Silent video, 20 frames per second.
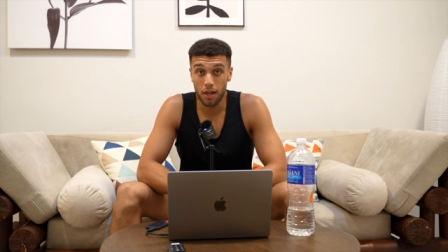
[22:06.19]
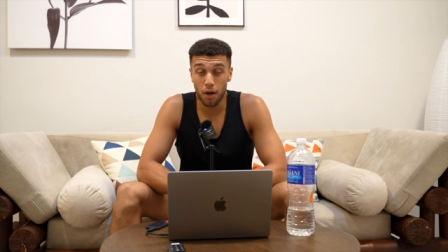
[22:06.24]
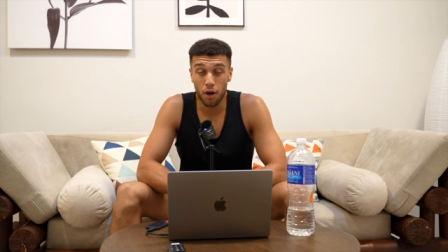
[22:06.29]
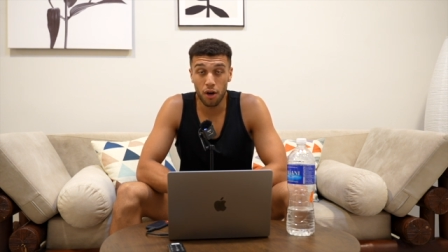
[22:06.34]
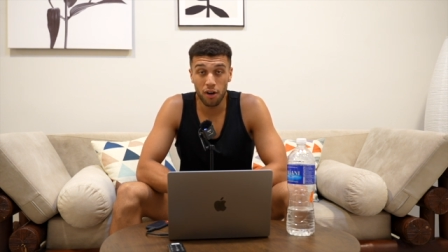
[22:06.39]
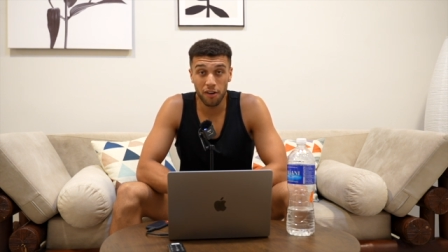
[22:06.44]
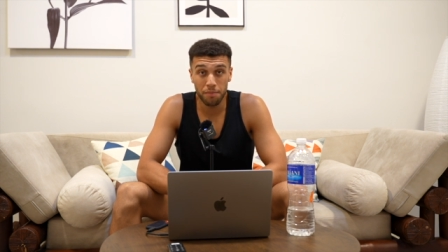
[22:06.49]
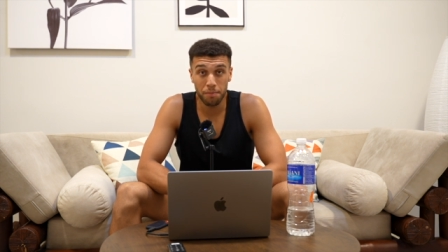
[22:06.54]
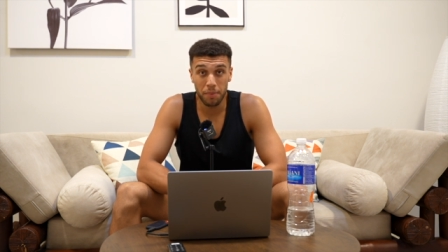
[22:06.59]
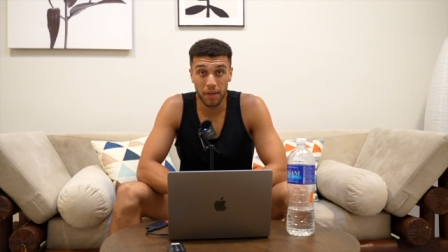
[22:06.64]

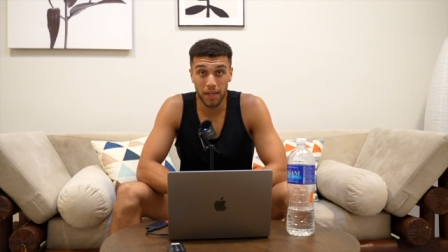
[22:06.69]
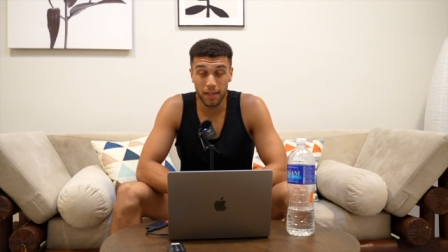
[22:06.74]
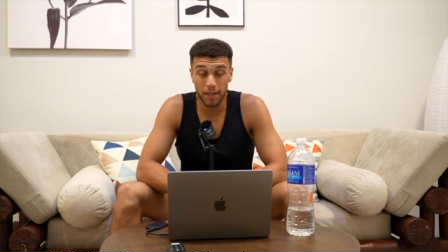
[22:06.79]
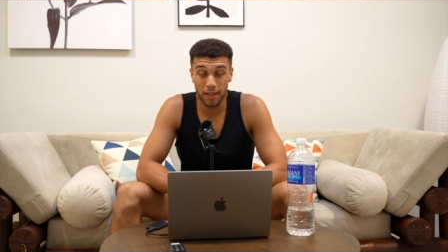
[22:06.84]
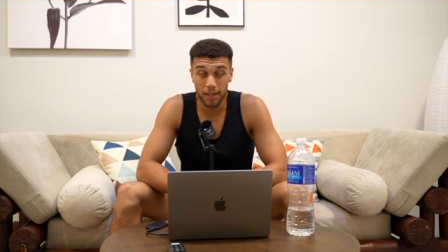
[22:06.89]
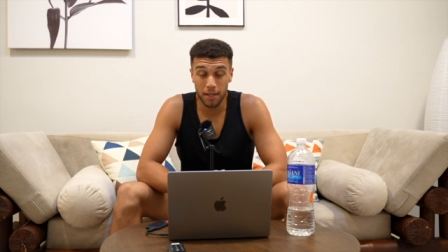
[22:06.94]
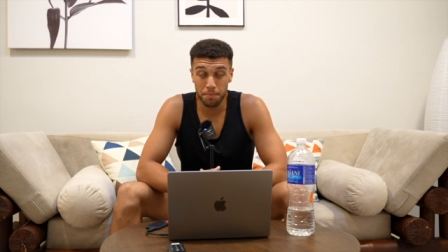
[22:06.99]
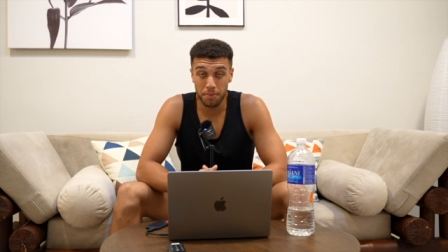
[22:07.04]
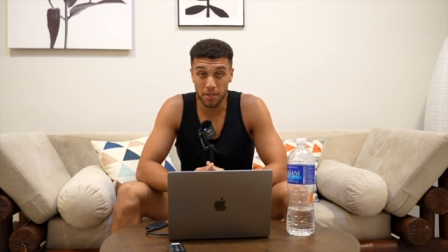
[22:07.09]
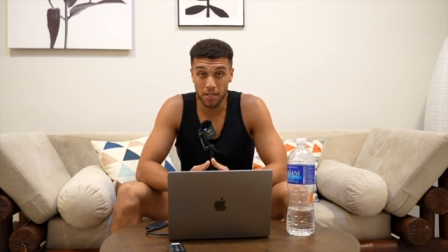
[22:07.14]
I've been
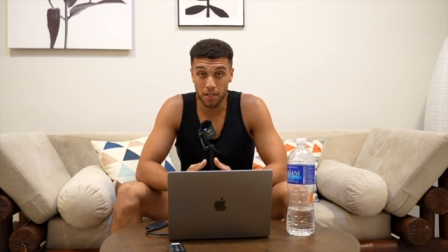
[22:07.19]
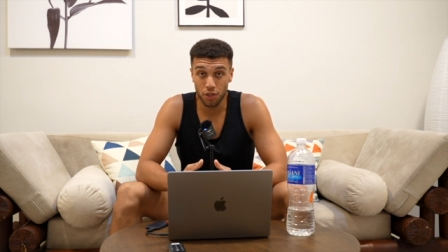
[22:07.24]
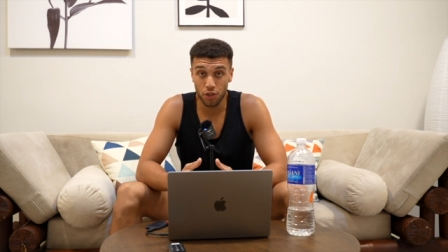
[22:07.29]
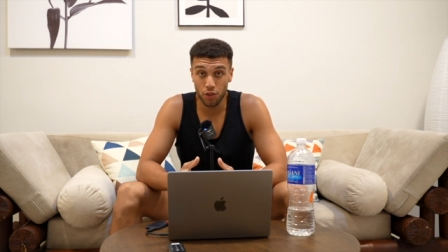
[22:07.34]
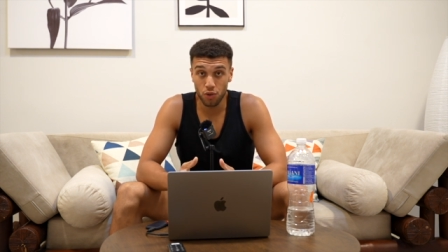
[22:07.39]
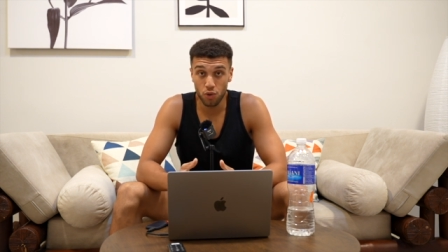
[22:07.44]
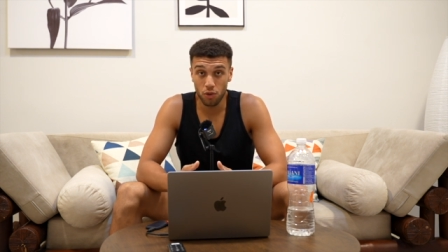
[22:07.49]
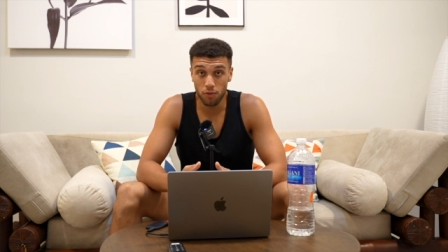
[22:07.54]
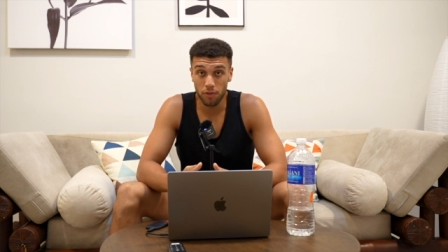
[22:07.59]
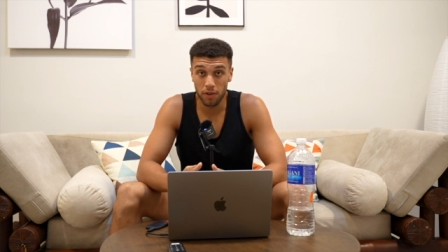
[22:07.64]
in the
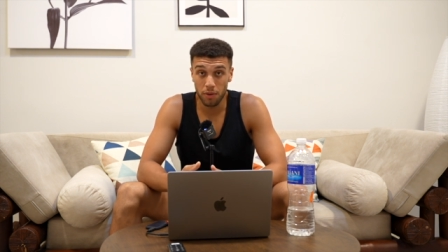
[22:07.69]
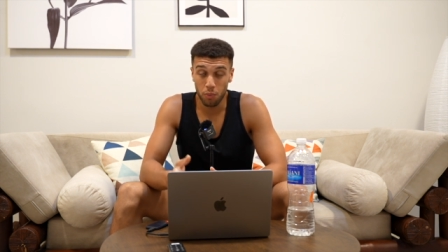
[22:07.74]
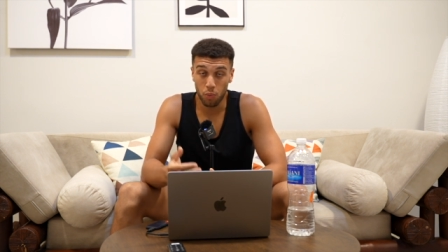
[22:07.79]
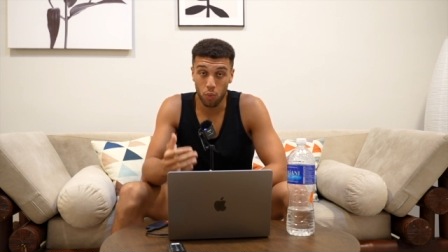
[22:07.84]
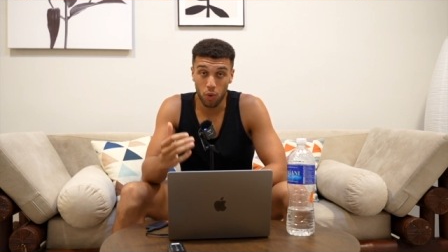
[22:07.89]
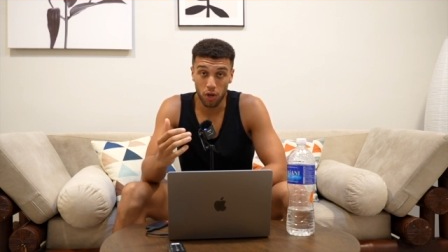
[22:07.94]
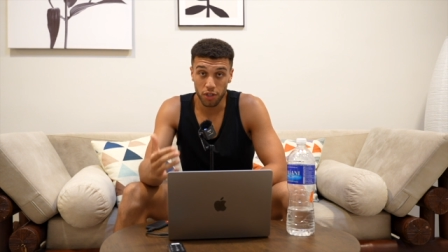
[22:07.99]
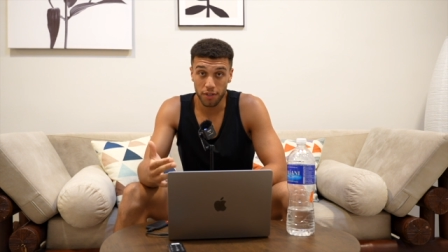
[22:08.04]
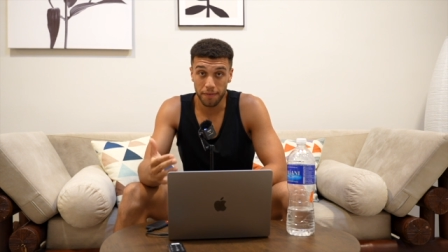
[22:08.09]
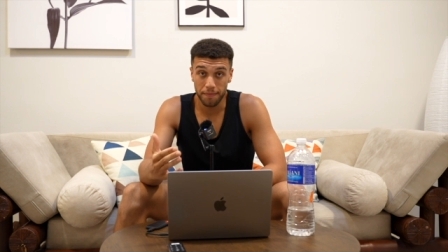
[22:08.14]
position you're in,
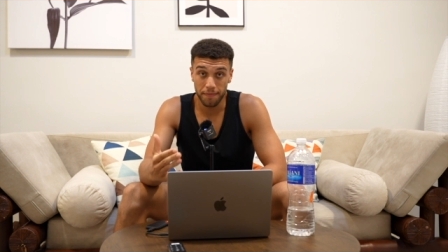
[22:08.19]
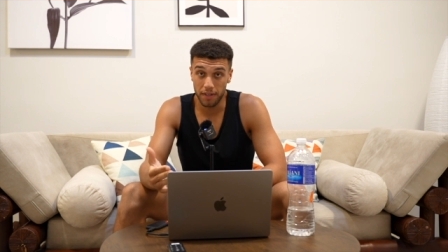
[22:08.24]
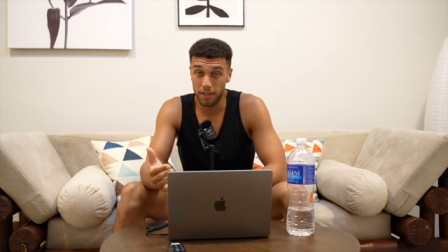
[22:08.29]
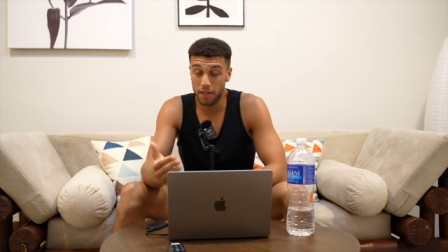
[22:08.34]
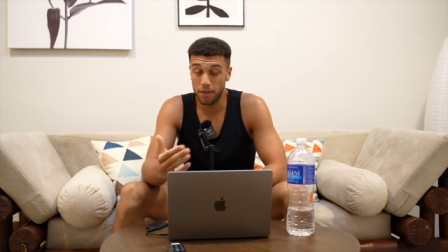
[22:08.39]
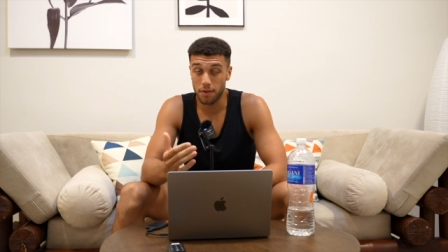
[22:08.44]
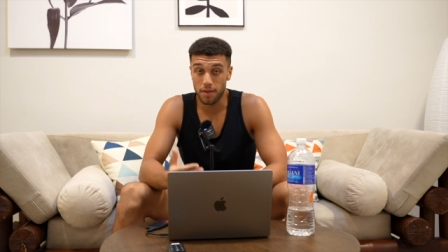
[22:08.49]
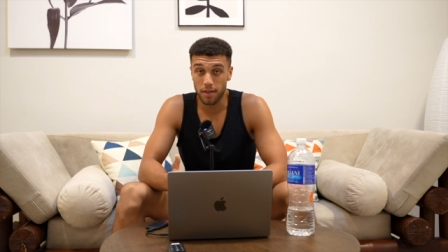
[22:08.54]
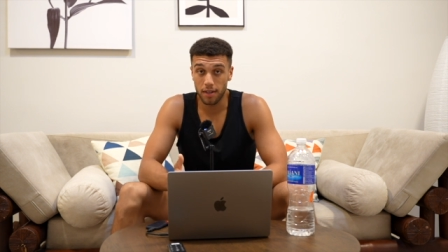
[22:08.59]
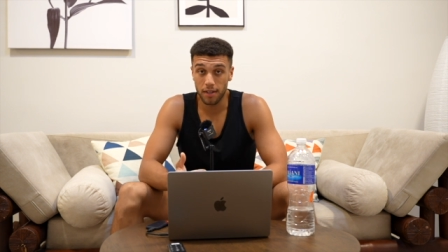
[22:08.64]
watching
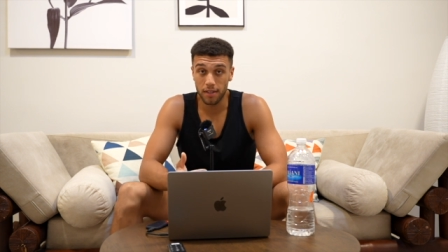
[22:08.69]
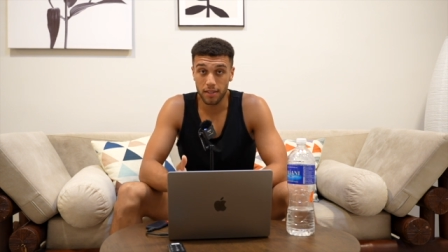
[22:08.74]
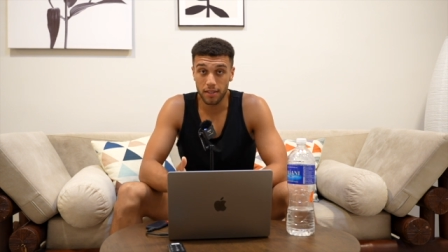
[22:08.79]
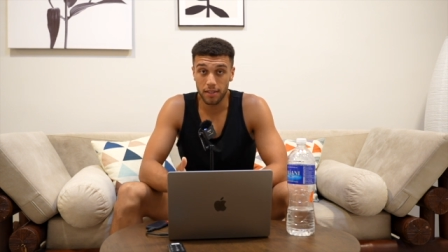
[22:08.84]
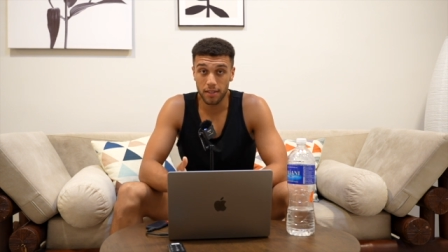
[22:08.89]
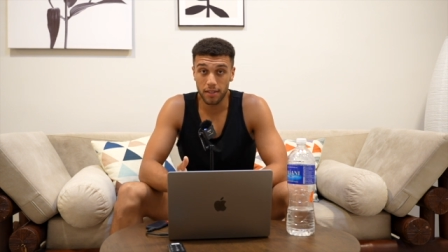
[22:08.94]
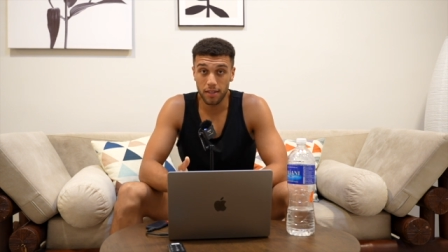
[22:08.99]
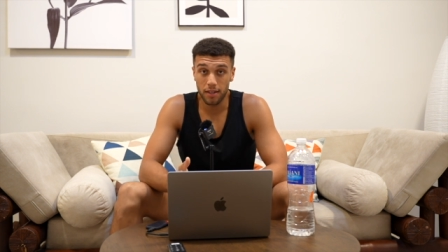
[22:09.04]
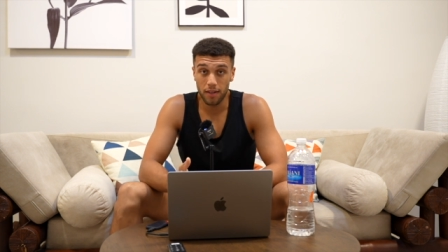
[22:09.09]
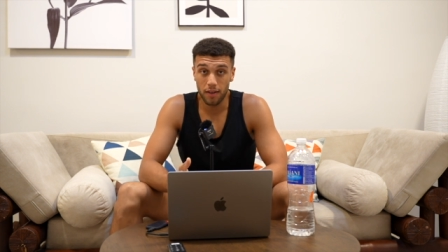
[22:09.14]
videos like
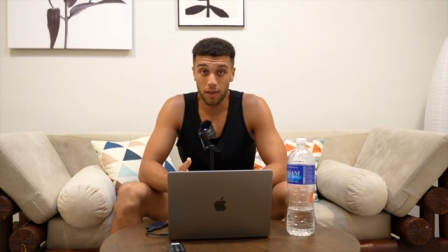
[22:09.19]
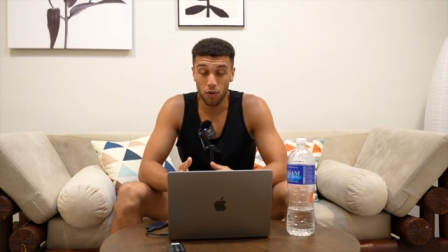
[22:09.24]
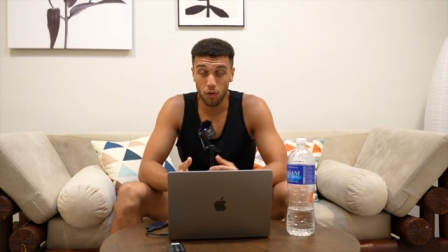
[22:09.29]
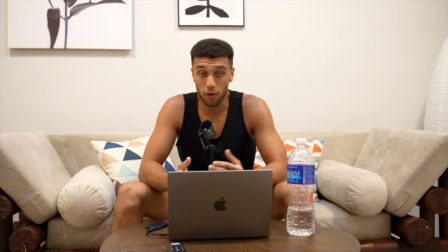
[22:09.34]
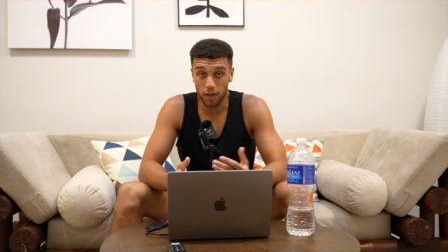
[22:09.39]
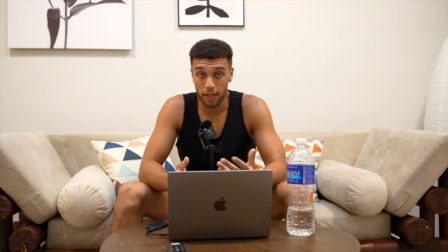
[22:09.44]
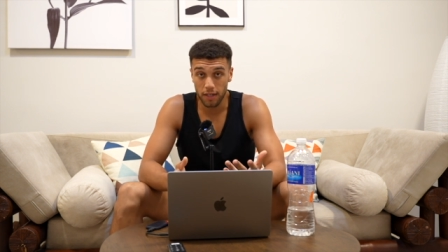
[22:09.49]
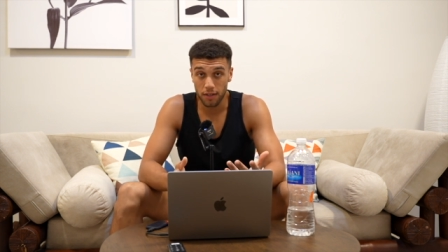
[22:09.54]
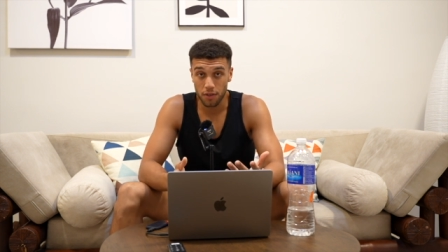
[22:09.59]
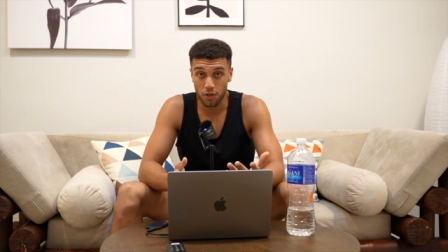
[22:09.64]
this,
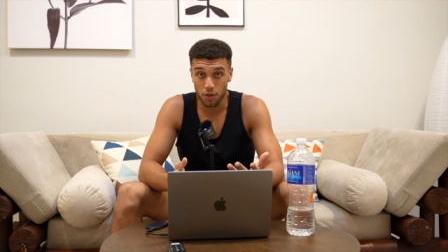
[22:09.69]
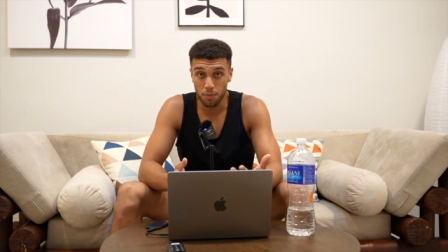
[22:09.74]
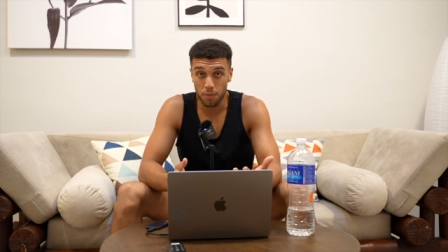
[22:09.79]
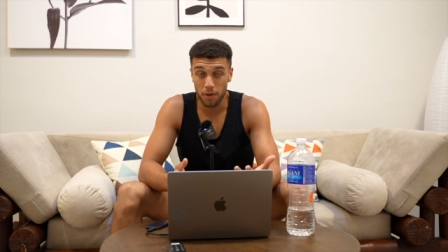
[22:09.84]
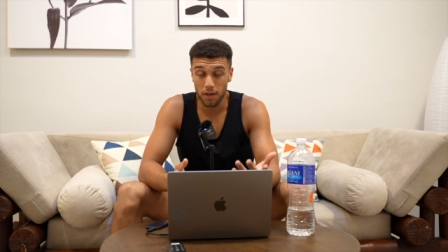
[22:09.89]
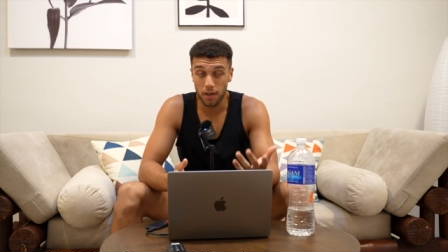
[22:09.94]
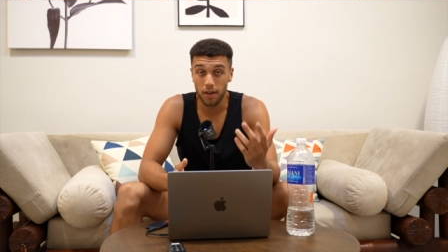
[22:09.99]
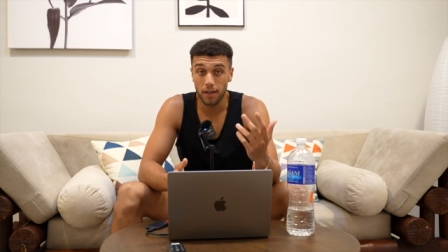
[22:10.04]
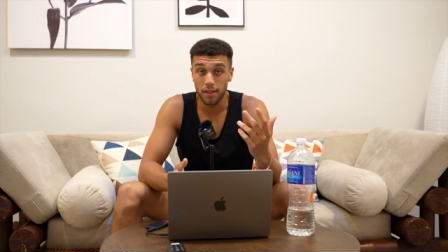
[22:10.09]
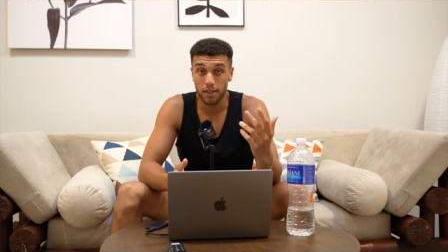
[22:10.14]
looking at
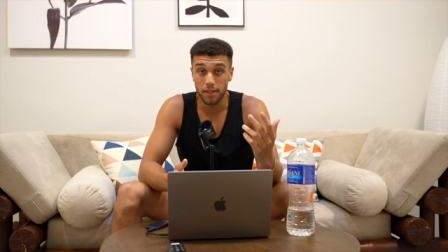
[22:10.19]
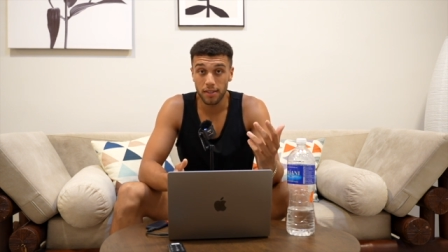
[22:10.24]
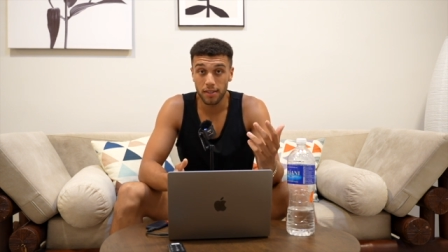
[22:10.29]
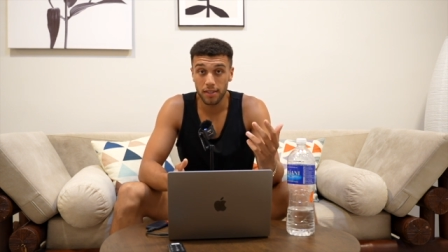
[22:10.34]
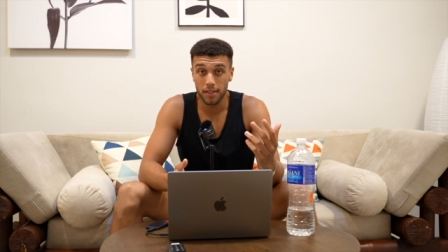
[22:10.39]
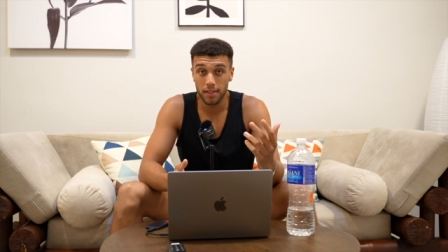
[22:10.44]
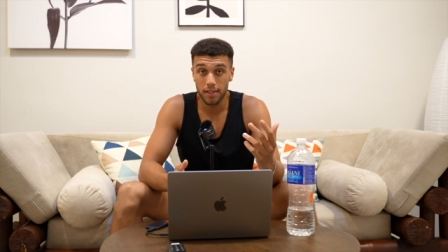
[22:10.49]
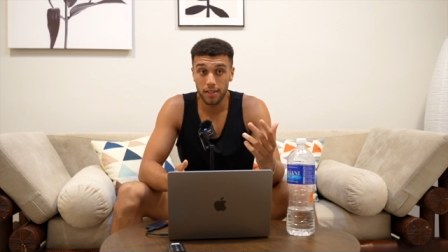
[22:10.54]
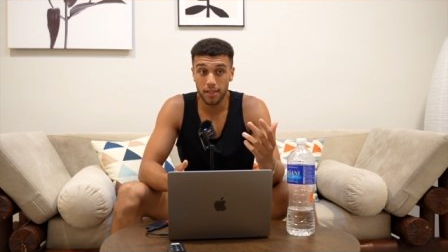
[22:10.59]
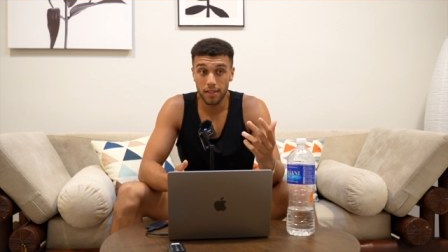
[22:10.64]
someone like
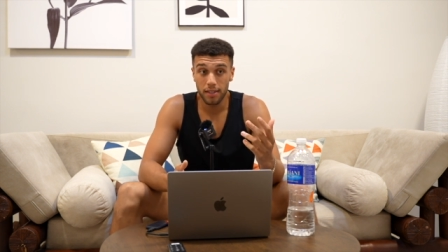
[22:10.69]
this,